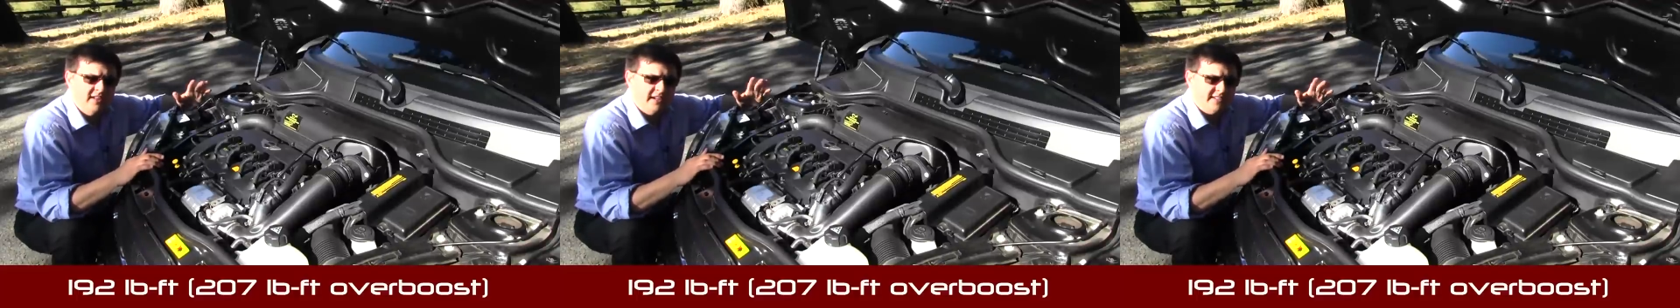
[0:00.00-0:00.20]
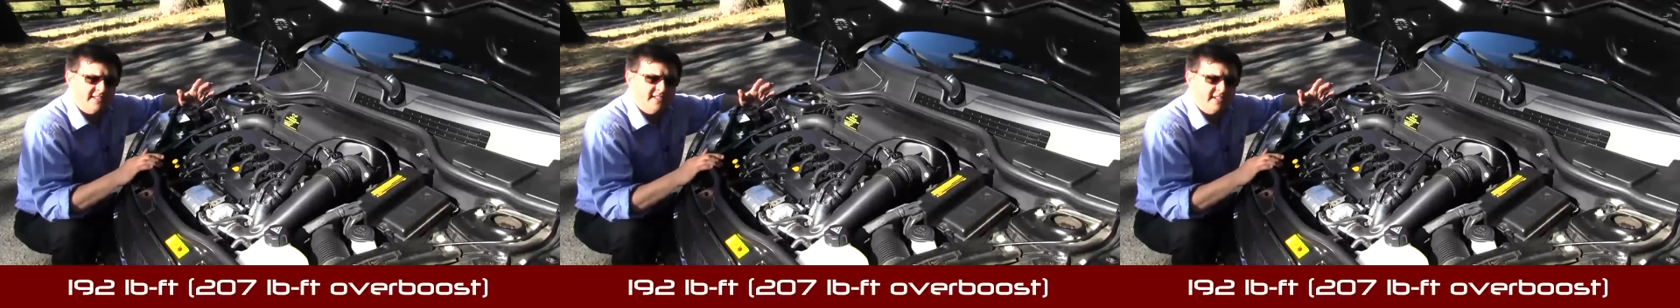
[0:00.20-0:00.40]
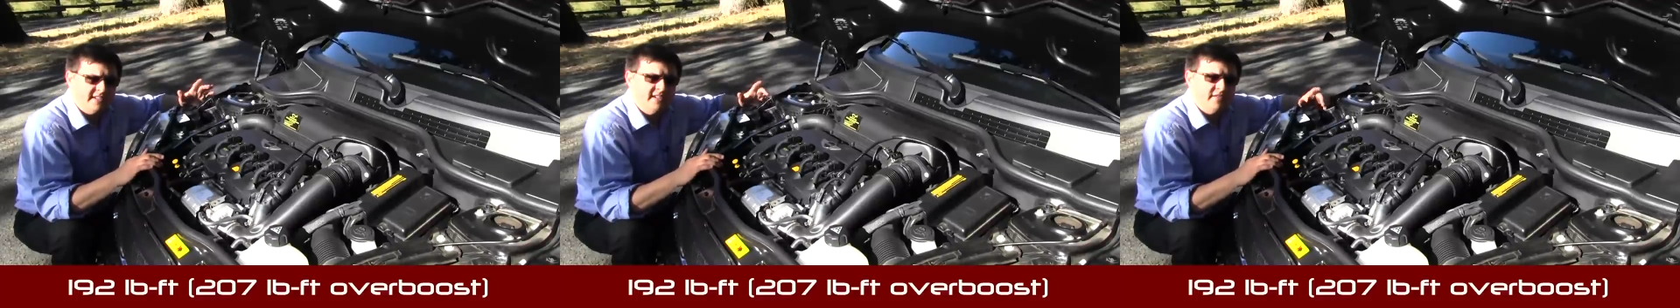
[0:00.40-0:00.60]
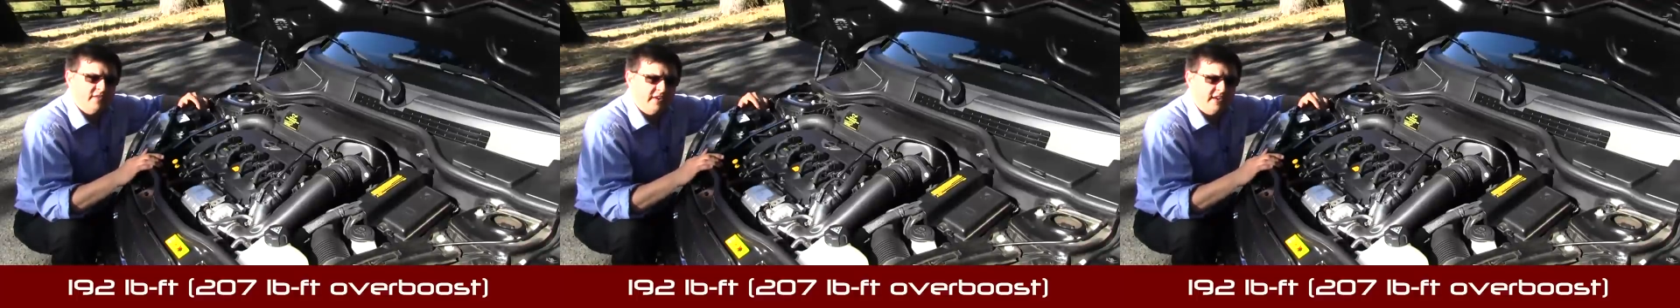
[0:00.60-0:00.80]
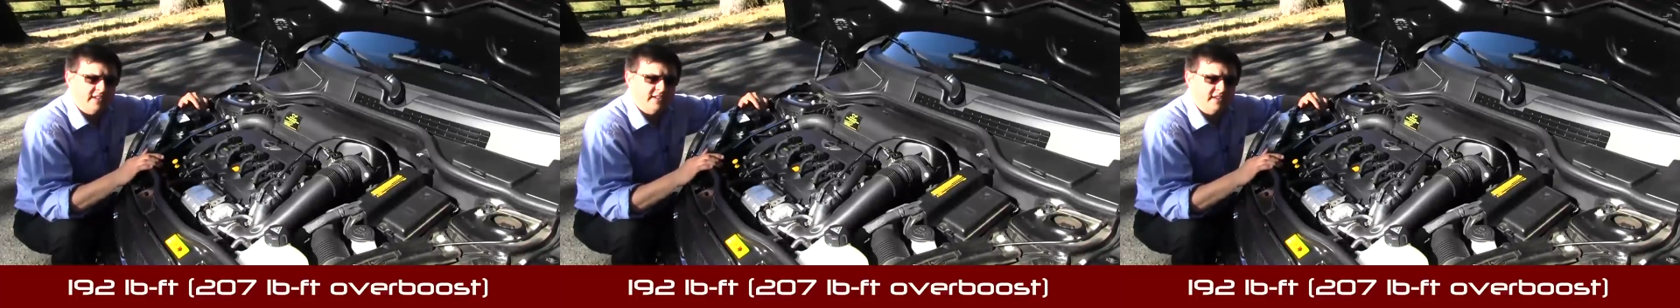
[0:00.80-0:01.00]
That's a
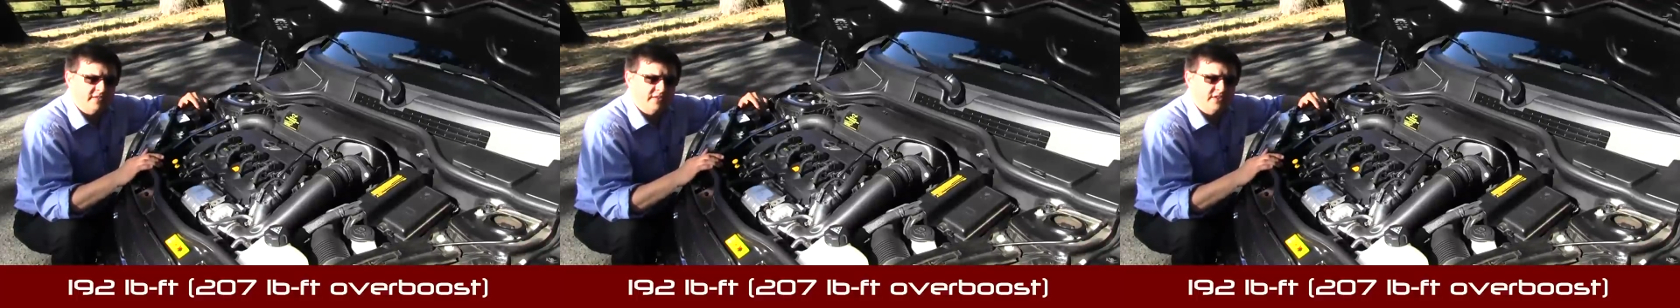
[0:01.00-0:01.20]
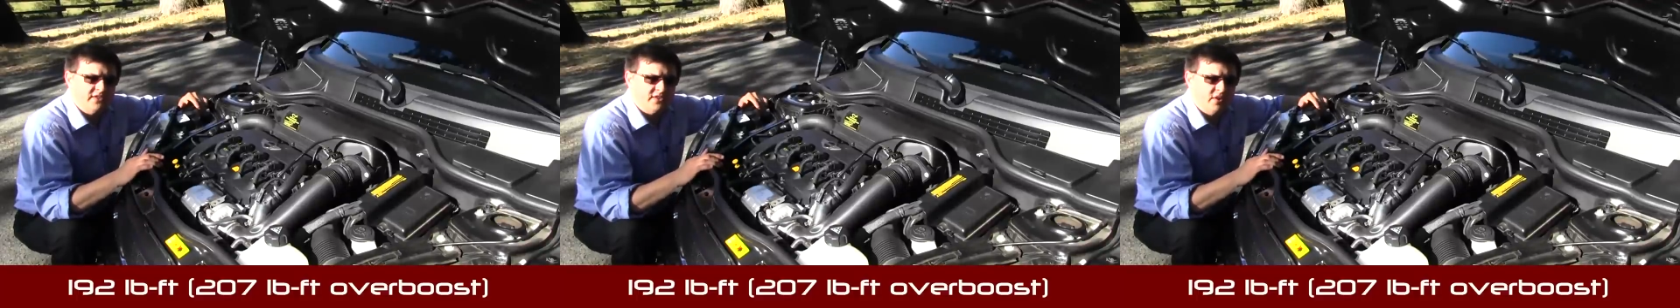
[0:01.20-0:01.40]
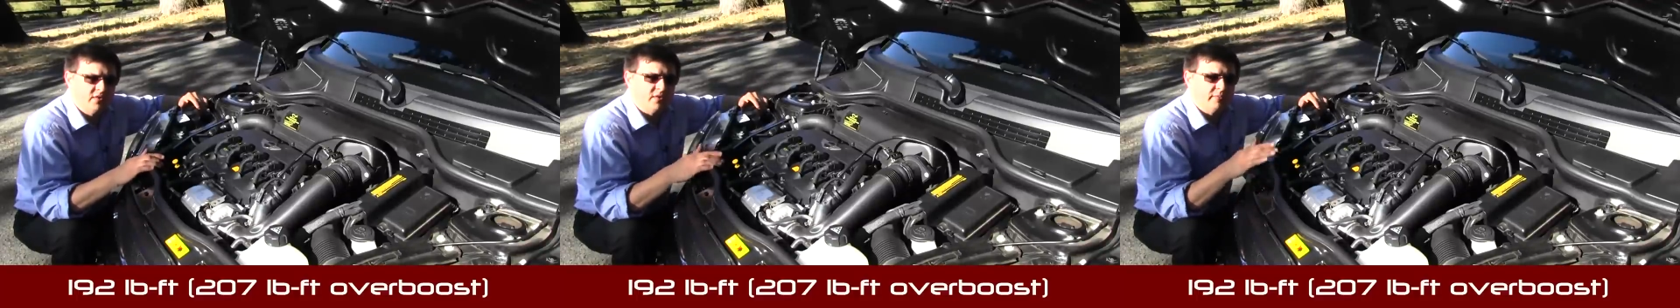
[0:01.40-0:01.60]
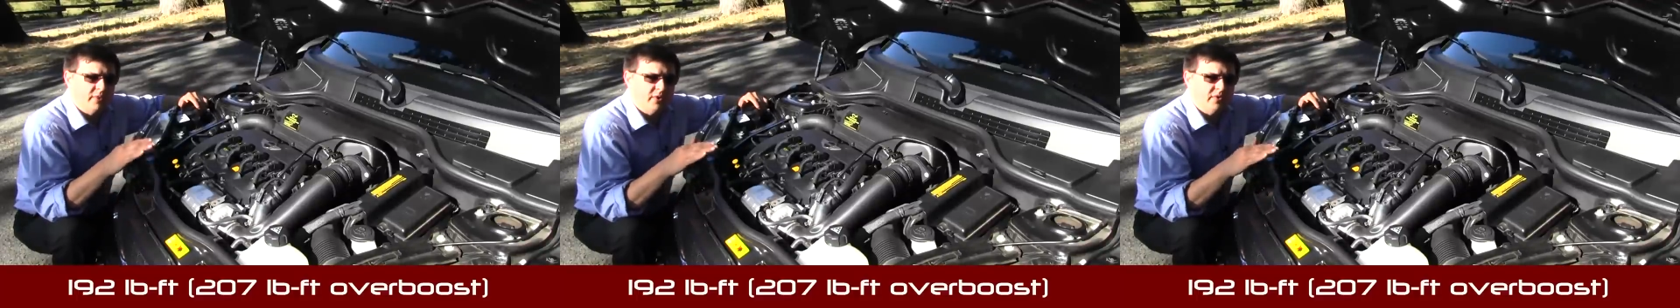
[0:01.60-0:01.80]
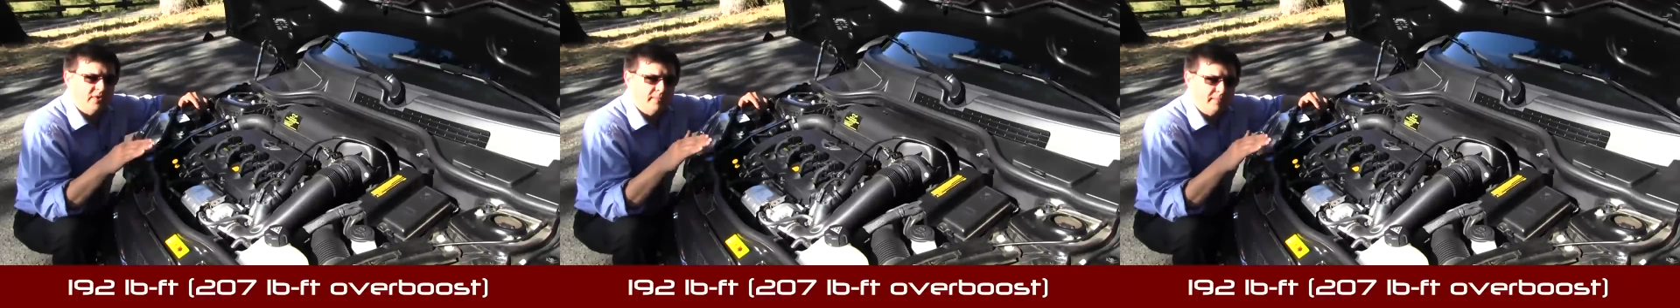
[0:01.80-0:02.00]
significant difference over
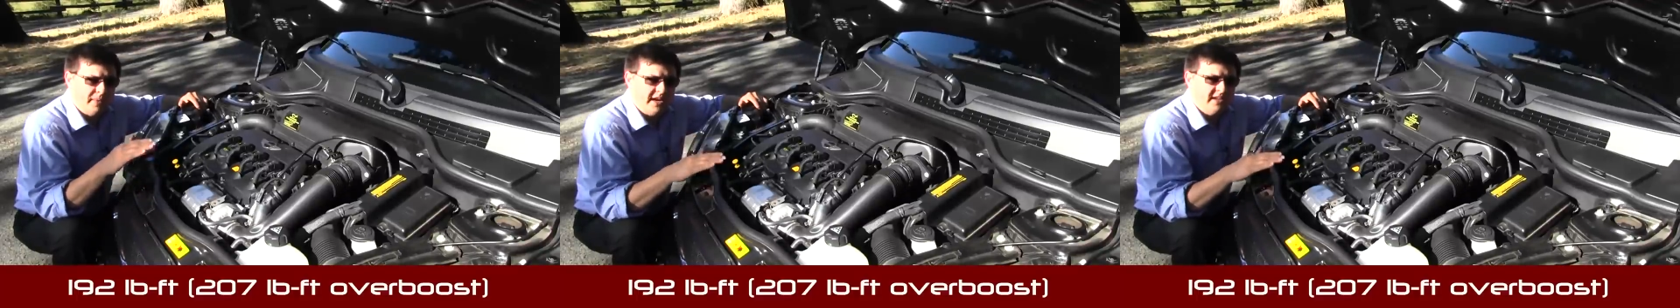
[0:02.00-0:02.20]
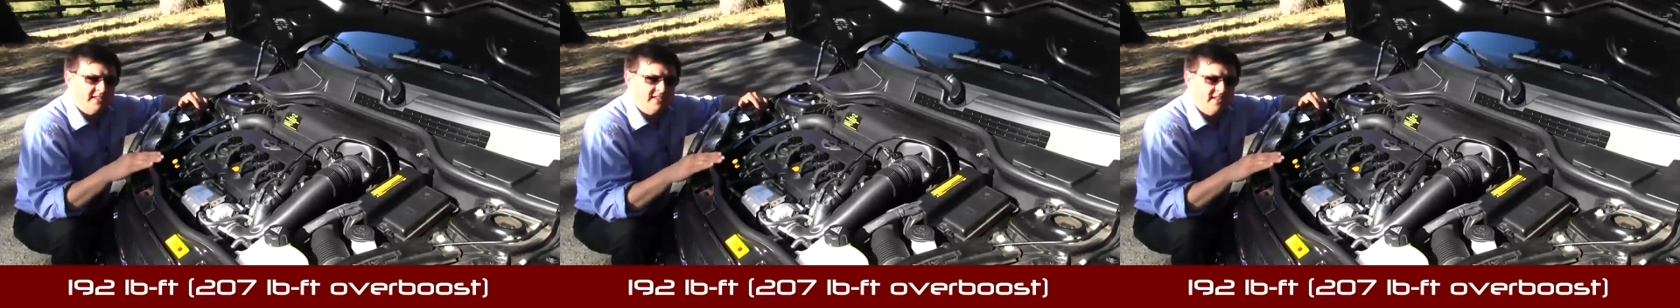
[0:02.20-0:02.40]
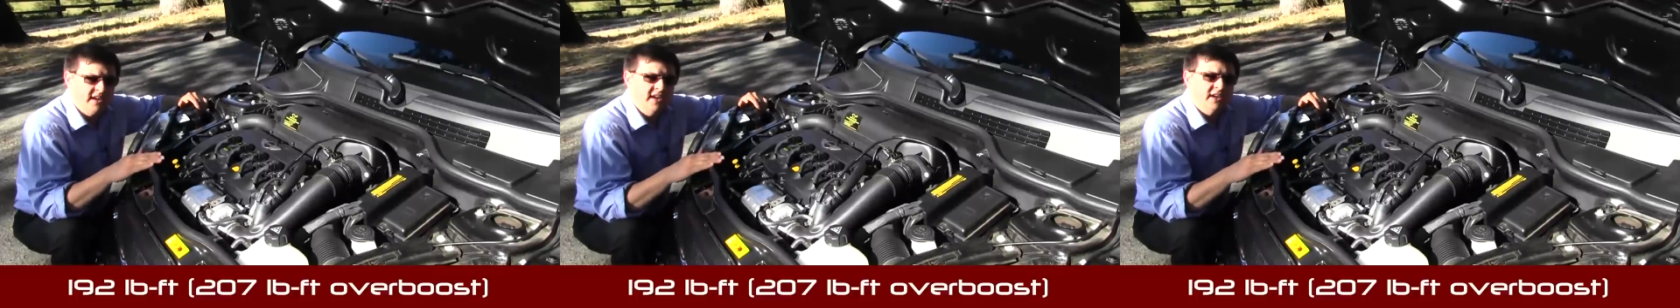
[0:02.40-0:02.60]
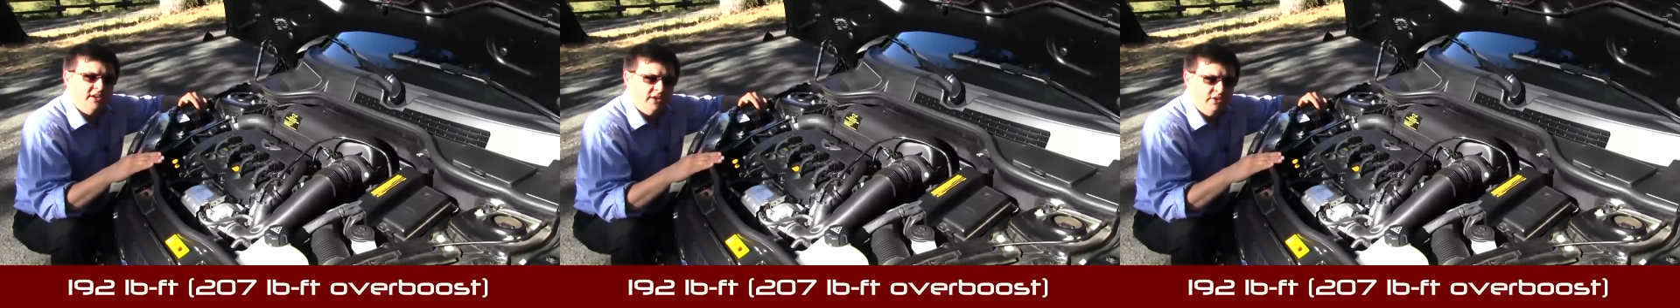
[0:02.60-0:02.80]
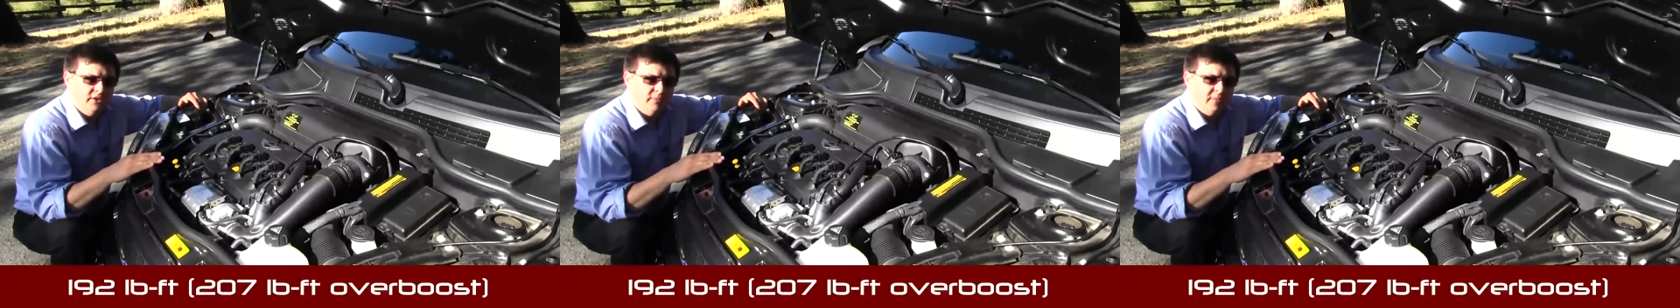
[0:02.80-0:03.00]
both the base
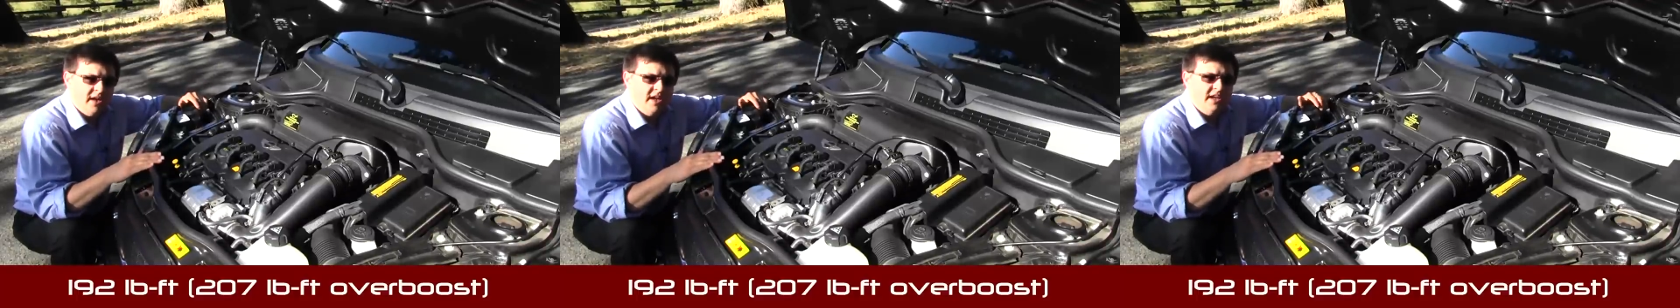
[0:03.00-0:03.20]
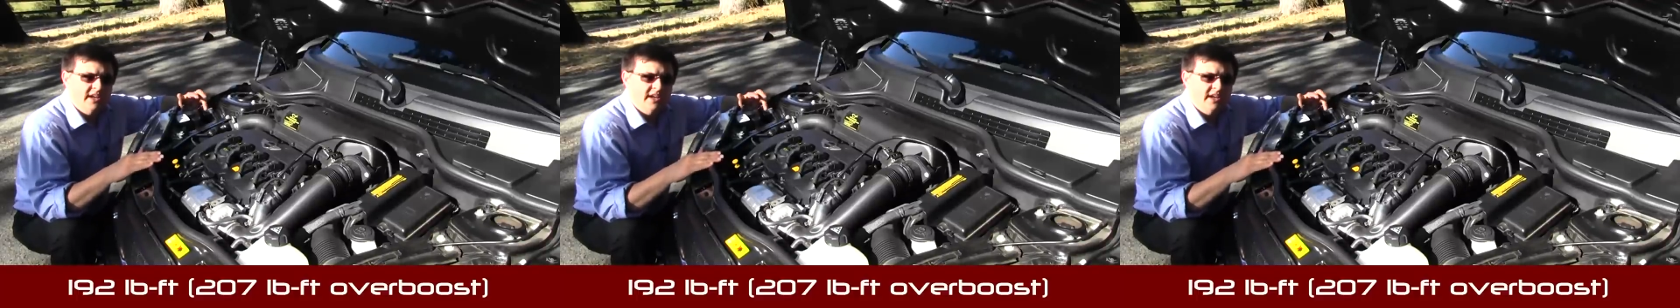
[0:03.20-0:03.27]
coupe,